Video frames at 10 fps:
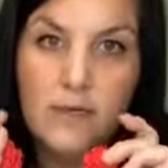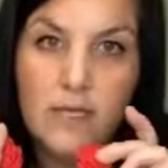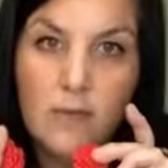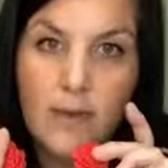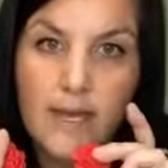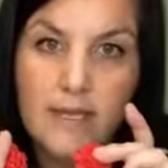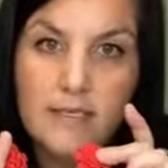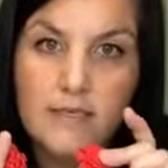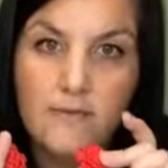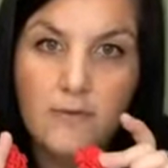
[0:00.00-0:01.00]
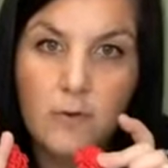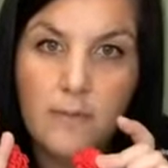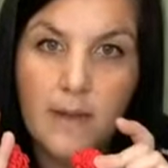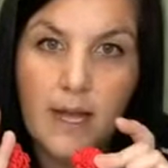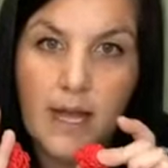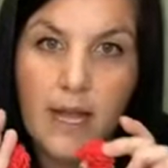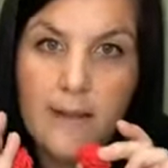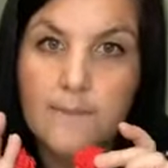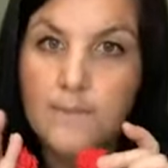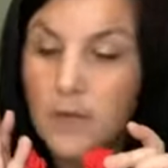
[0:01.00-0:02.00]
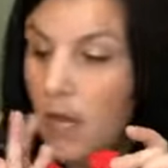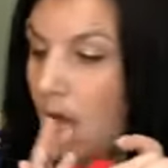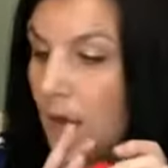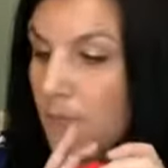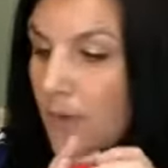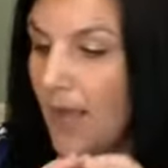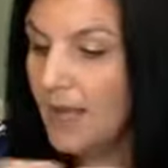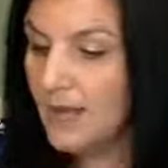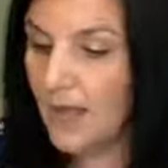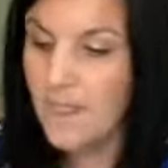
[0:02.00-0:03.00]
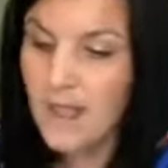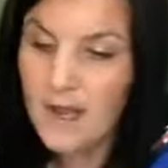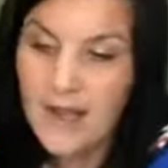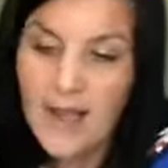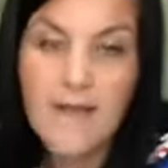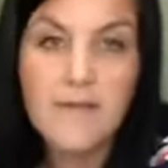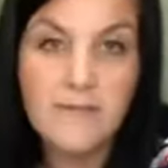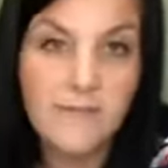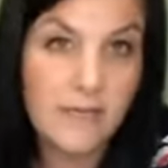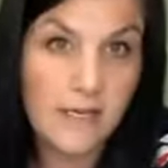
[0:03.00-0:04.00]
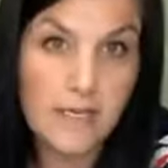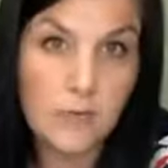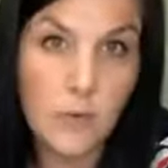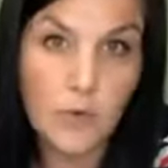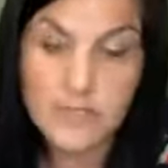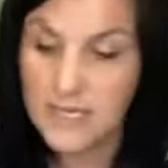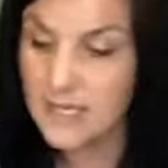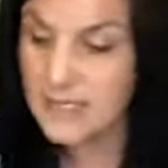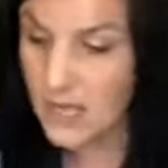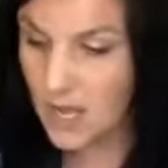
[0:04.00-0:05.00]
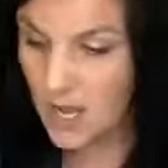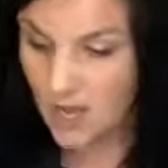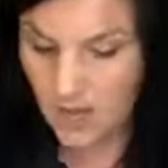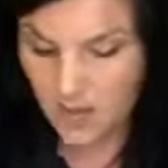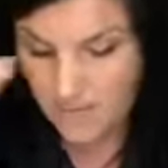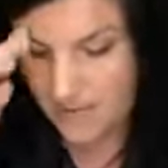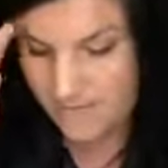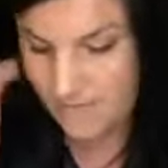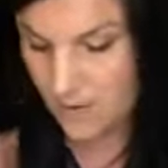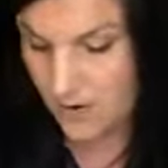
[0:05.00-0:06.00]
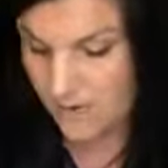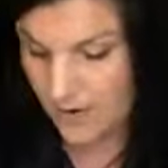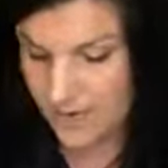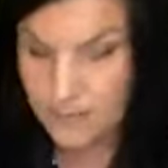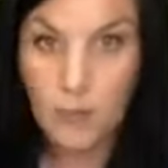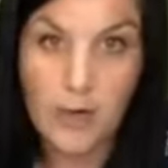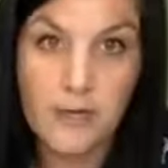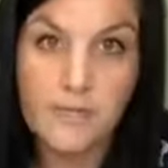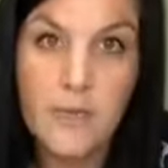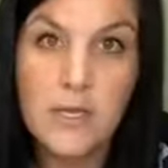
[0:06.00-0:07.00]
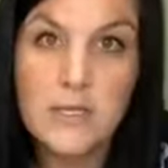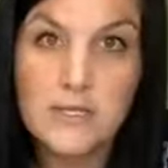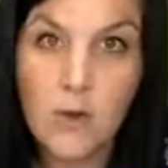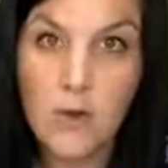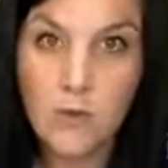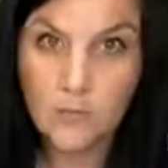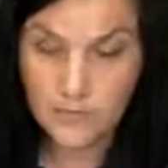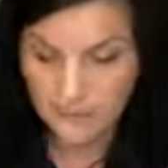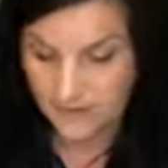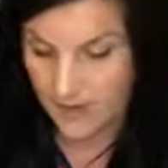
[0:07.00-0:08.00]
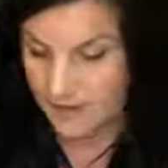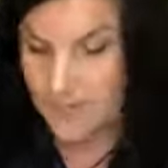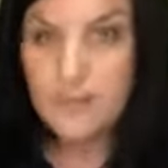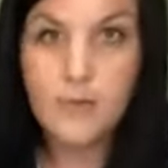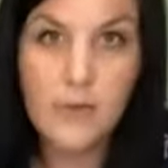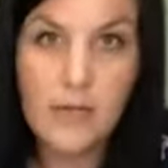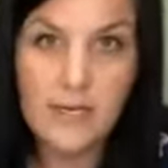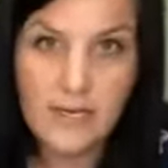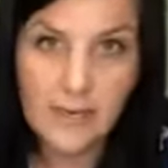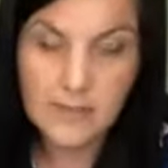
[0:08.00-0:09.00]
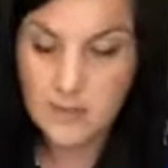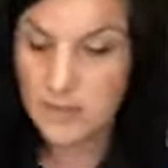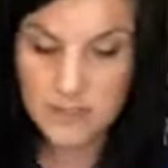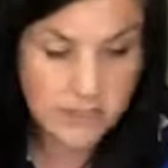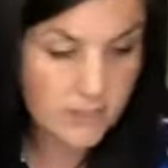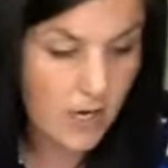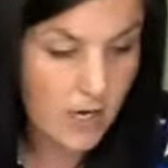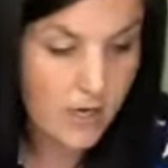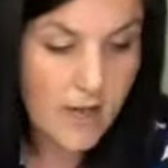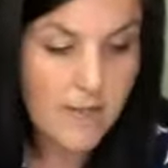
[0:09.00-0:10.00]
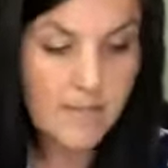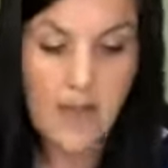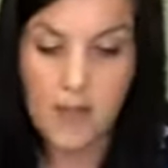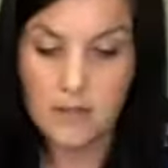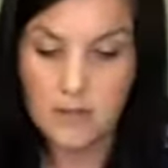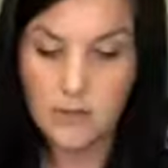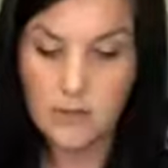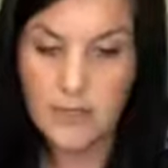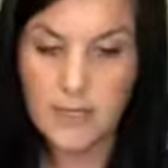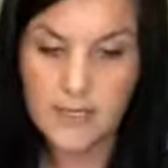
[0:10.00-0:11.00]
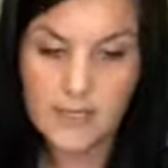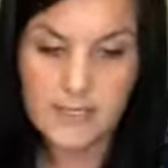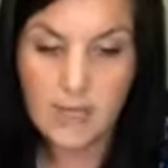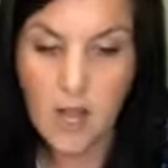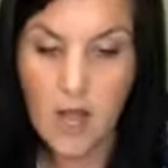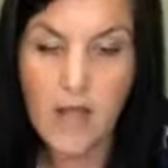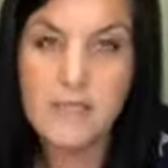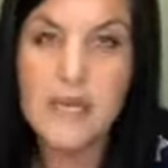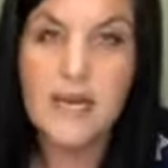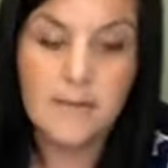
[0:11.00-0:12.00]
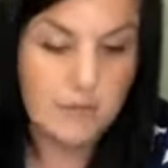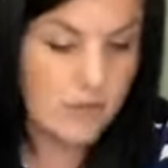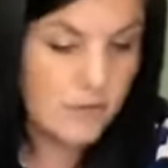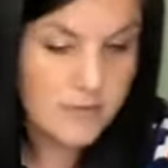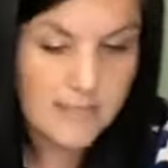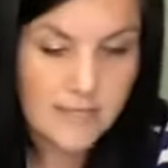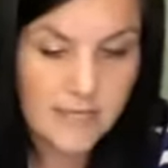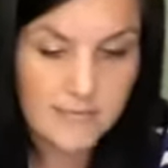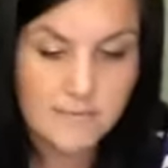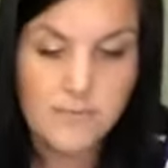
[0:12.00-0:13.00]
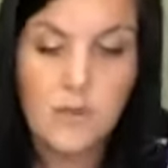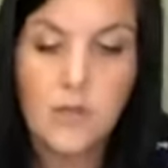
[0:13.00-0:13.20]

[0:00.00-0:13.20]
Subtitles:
Milky Ways for my red, and then I have infinity roses for my board. So we've got people on now, so I'm gonna start. My hot glue gun is hot, and I'm using